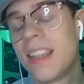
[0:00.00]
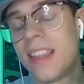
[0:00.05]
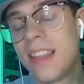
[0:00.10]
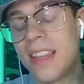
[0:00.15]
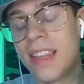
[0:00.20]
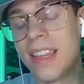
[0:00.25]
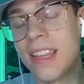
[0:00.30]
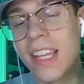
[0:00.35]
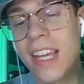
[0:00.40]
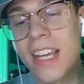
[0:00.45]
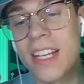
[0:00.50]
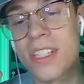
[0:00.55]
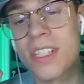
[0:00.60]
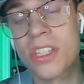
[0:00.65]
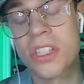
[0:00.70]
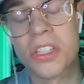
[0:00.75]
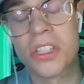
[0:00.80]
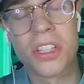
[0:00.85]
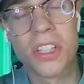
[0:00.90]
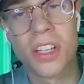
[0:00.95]

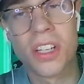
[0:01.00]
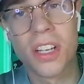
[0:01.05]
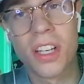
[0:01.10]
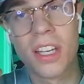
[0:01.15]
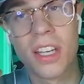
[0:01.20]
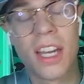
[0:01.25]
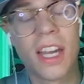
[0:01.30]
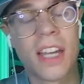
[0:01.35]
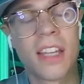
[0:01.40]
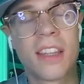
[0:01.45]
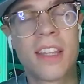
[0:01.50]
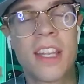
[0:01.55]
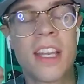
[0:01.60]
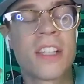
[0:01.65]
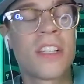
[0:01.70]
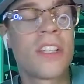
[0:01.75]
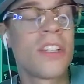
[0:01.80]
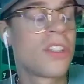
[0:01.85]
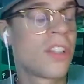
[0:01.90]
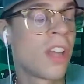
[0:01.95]
This
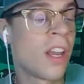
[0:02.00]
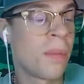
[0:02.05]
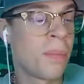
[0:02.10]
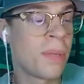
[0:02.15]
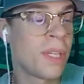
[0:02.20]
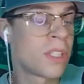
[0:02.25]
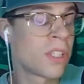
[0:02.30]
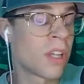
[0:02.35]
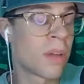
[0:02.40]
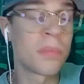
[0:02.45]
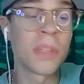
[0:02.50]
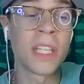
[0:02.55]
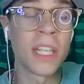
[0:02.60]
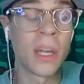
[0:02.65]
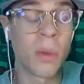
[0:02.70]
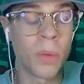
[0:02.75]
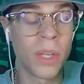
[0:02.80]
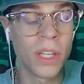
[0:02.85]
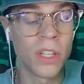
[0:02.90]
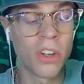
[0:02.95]
is going to be something
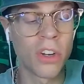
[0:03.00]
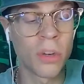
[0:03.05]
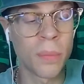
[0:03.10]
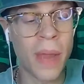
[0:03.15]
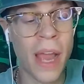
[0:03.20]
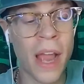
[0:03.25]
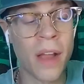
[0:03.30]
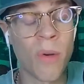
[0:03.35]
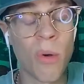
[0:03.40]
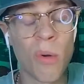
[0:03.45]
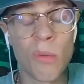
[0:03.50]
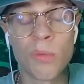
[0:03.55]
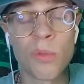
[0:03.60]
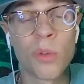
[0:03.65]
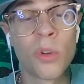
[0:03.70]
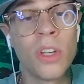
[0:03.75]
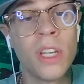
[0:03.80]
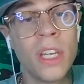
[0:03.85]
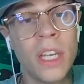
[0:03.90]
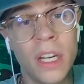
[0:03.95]
that we look back on
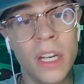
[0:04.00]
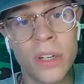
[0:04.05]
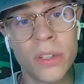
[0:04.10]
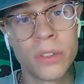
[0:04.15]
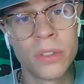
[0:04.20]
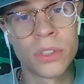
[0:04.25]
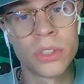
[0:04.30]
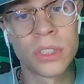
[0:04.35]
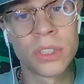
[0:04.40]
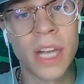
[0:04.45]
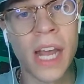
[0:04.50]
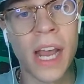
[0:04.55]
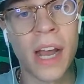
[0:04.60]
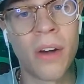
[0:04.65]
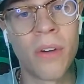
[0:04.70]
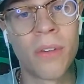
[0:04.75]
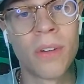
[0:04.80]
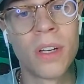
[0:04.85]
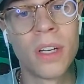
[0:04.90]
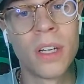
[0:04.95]
for years
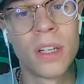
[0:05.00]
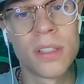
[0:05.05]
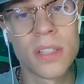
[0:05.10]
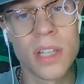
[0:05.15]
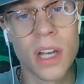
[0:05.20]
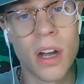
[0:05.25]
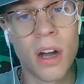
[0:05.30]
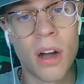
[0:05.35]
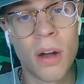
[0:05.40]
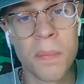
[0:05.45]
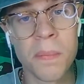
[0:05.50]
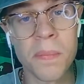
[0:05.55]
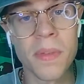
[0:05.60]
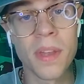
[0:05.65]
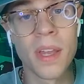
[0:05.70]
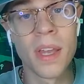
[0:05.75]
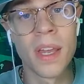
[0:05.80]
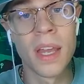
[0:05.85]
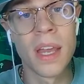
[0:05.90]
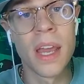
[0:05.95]
now to come
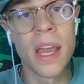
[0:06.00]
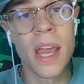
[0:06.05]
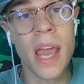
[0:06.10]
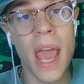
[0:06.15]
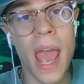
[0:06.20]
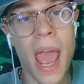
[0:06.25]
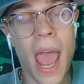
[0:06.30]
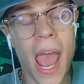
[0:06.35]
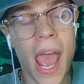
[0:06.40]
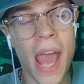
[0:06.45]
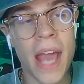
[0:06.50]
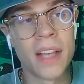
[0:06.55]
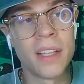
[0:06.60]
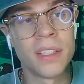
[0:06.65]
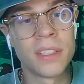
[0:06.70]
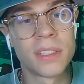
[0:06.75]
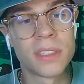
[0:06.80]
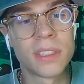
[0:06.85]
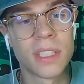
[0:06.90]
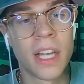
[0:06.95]

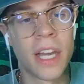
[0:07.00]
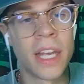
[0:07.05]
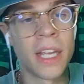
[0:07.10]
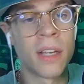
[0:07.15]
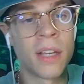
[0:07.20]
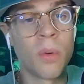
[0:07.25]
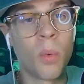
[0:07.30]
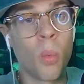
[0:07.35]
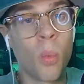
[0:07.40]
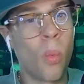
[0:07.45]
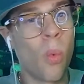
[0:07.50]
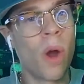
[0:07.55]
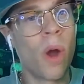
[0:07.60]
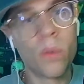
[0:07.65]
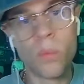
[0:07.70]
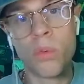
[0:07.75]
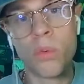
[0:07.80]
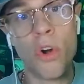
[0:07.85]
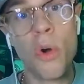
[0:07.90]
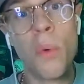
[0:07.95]
as like
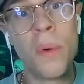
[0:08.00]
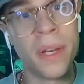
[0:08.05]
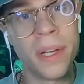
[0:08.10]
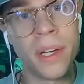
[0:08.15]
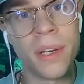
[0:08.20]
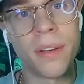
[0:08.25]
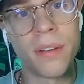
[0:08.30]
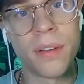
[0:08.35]
what ruined